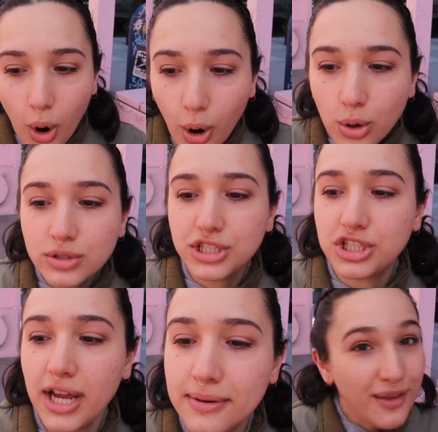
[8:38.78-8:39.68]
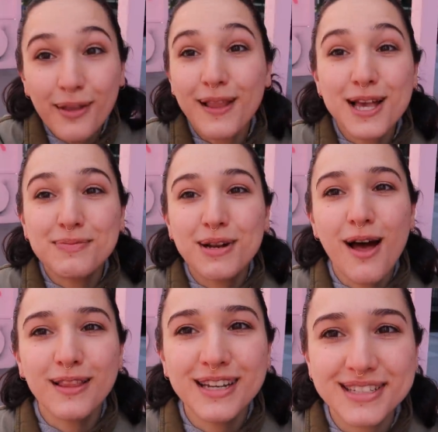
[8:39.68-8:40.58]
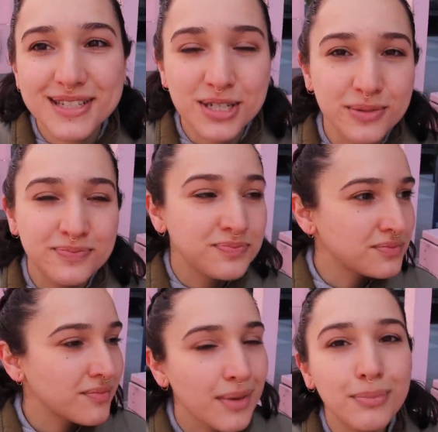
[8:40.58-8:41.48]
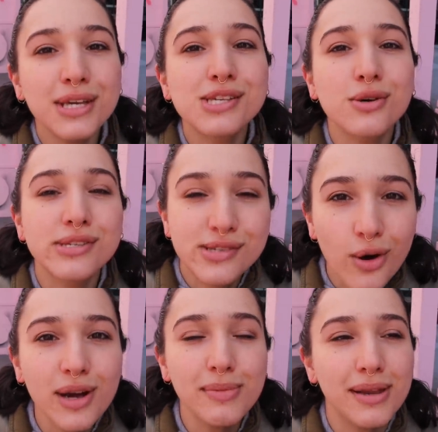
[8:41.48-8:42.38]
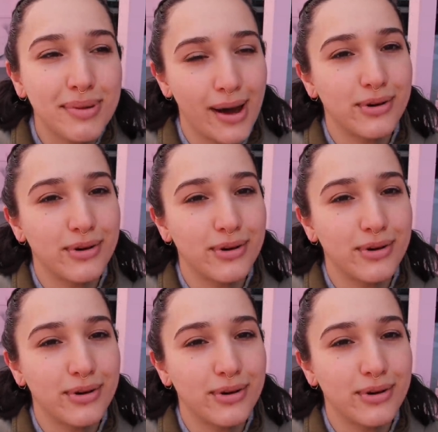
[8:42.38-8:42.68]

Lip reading: Holy shit. And last but not least, Miso soybean